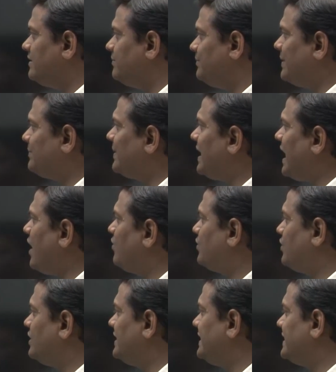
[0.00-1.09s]
People have
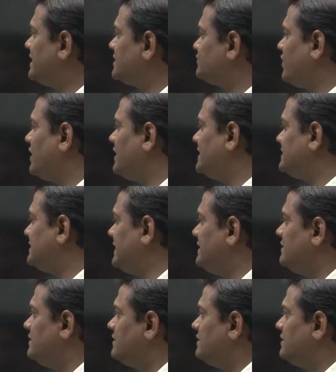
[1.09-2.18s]
good ears for listening.
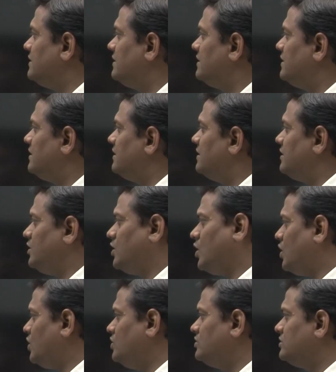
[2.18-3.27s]

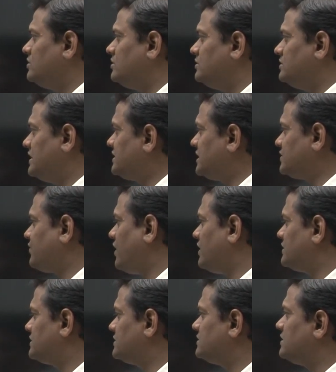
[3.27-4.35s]
No, this is
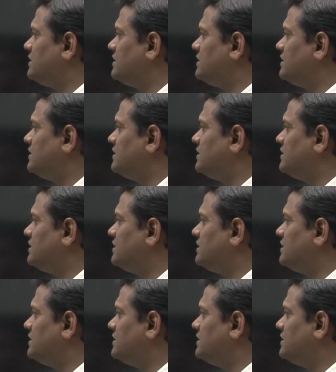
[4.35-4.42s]
false.